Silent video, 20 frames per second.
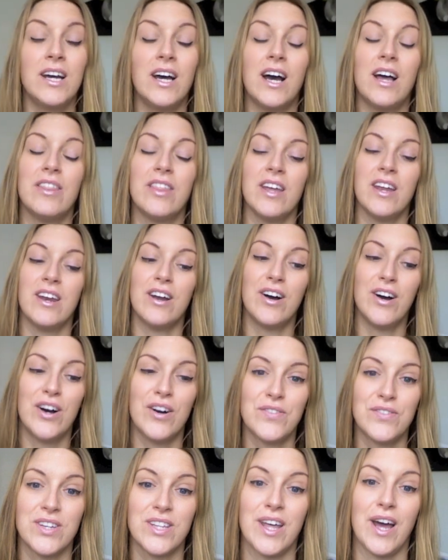And then
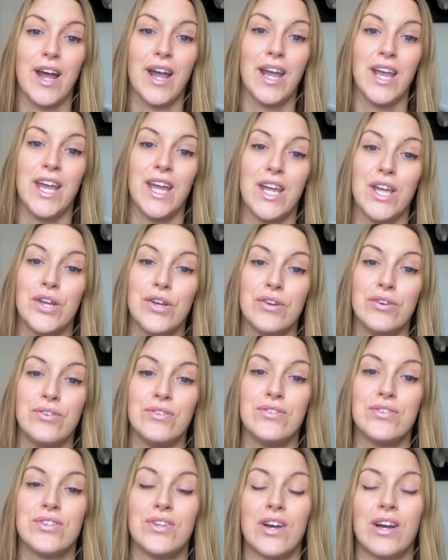after that, he
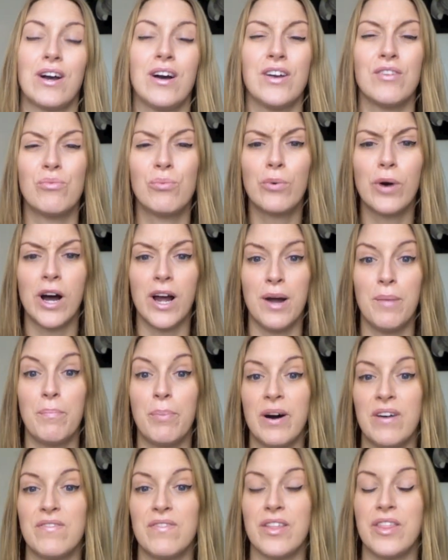used a kind of wire
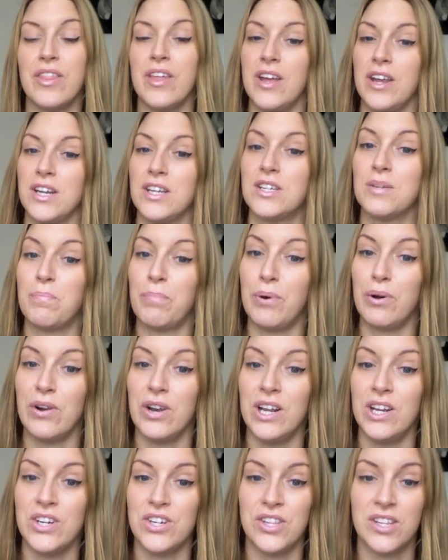buffer thing to
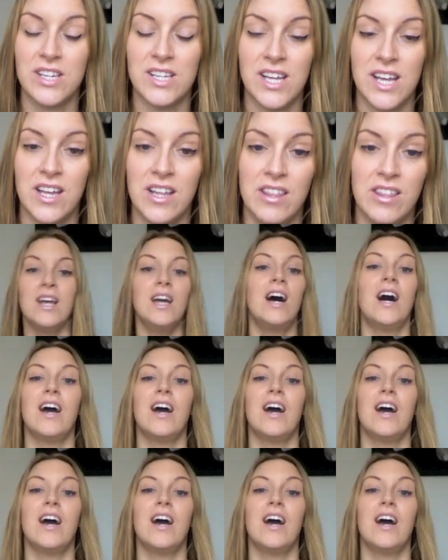polish the teeth.